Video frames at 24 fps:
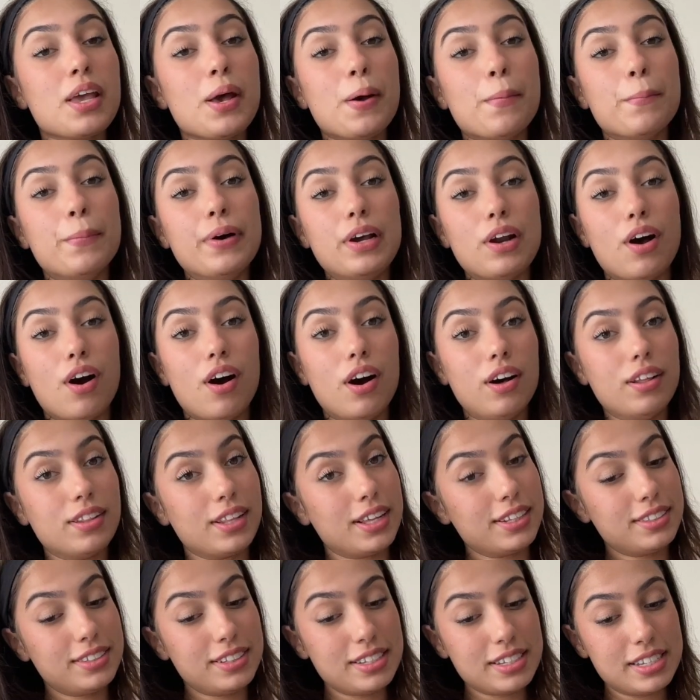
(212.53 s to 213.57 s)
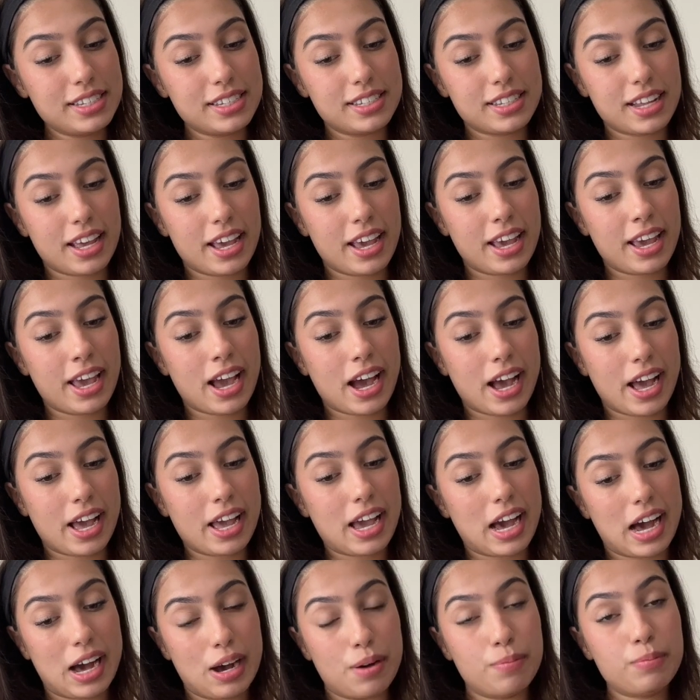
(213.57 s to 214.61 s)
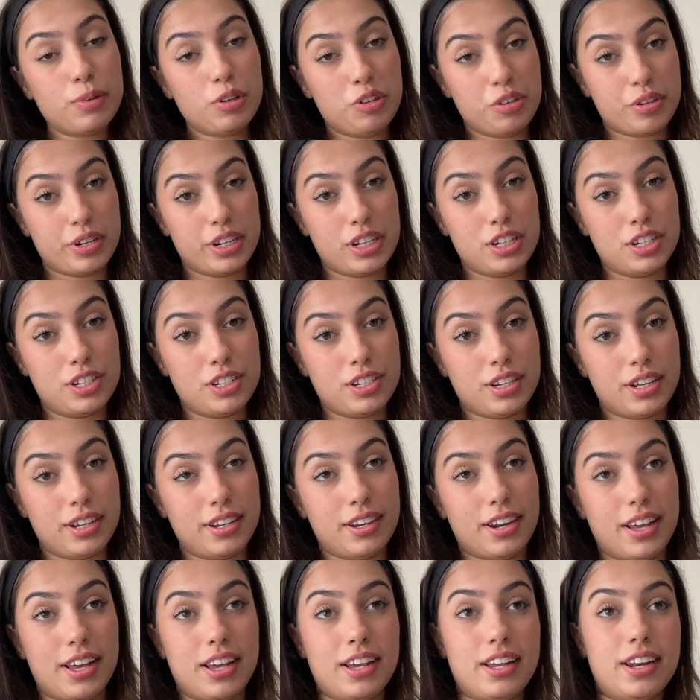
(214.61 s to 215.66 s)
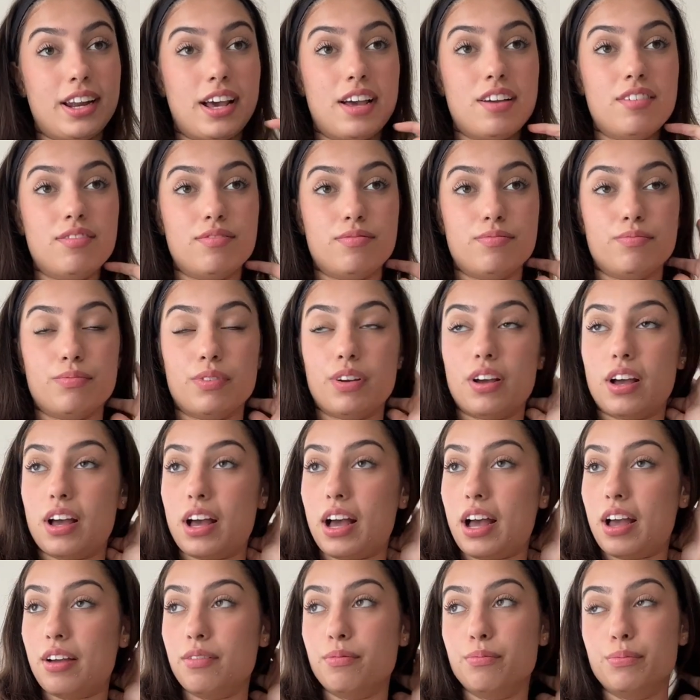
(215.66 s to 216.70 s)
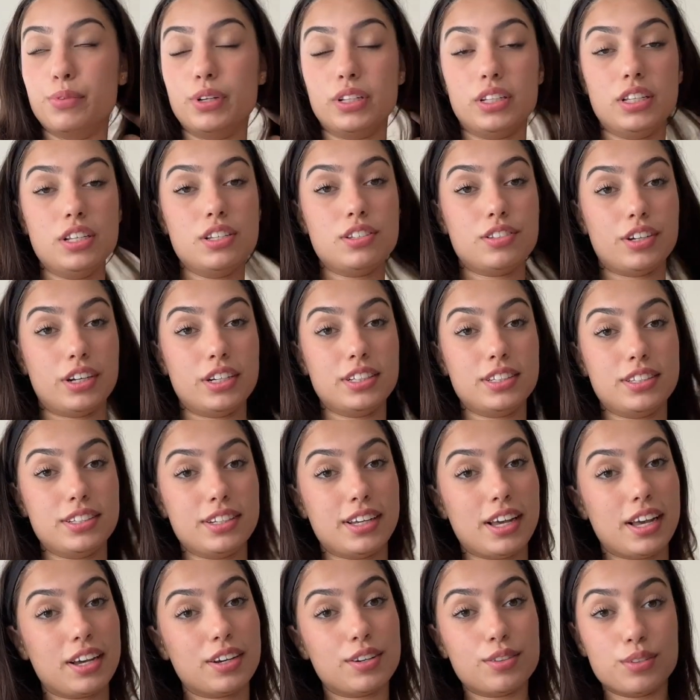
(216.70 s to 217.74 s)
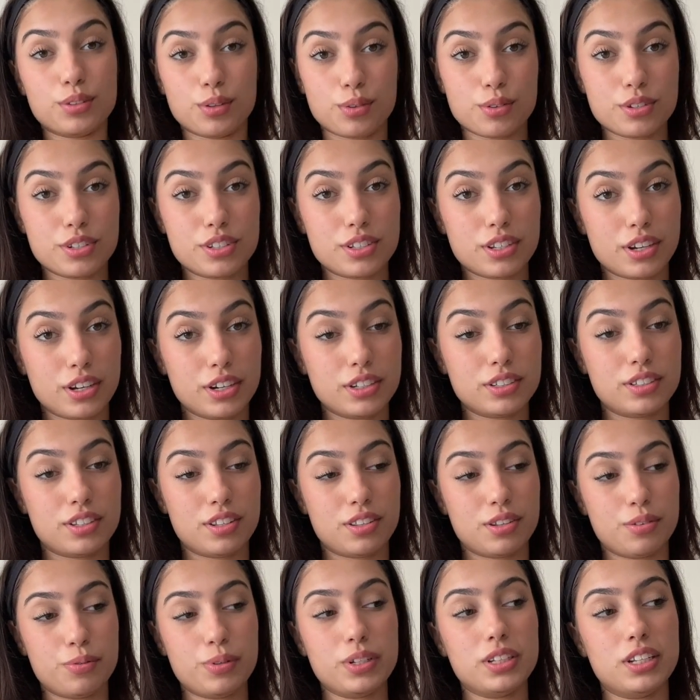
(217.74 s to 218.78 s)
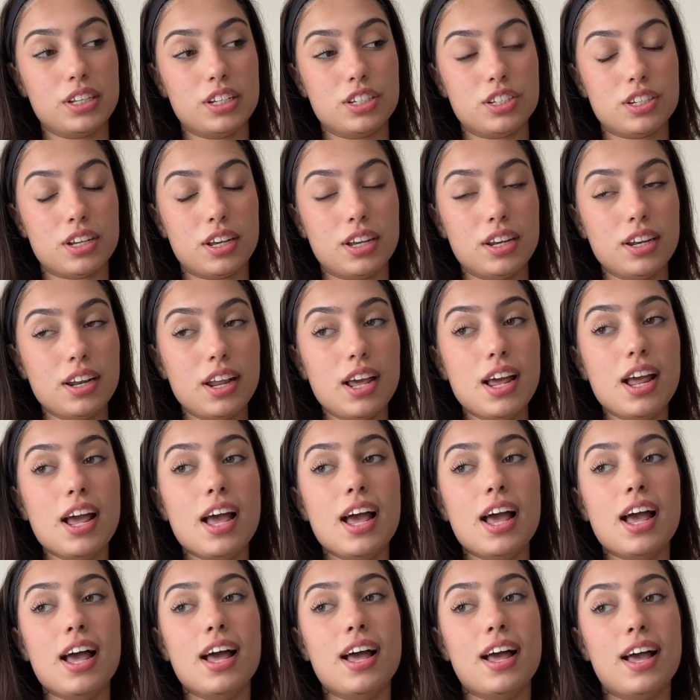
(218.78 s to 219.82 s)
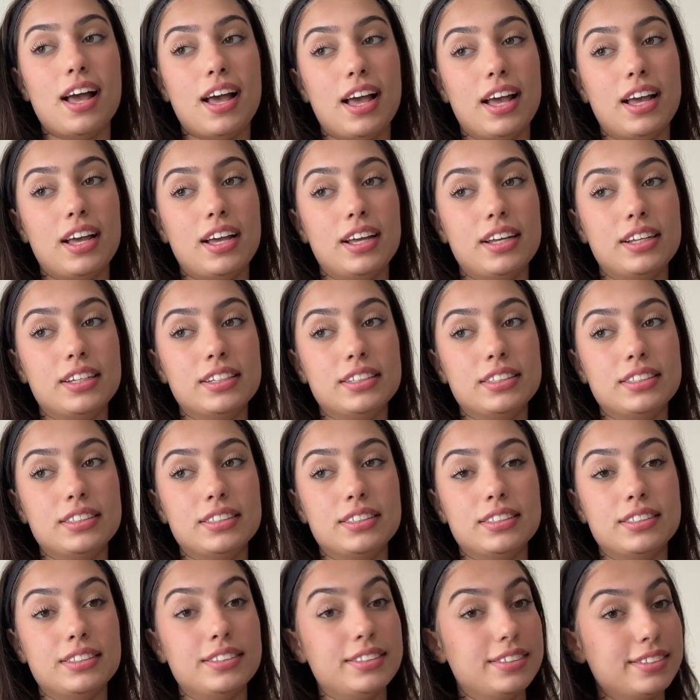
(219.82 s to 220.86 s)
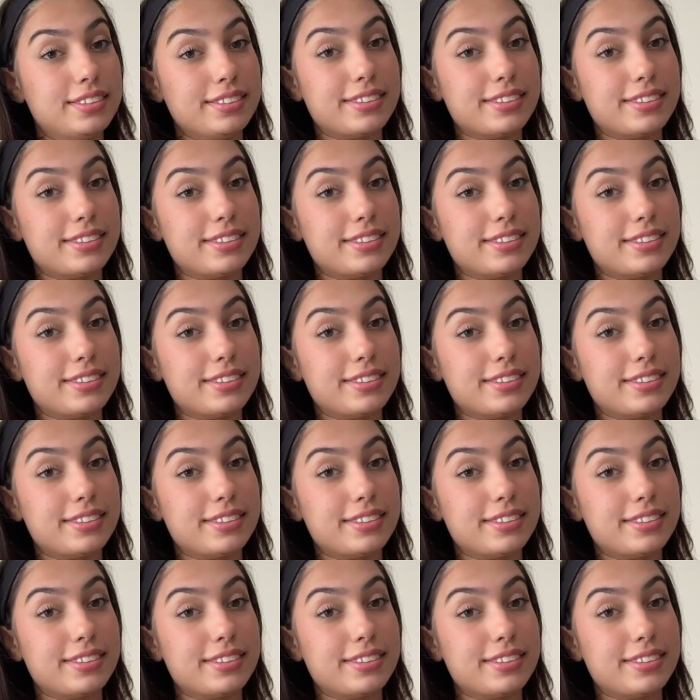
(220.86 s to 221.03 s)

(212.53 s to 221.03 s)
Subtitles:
But all of that to say, I am Christian, and I'm really starting to get closer to the religion, and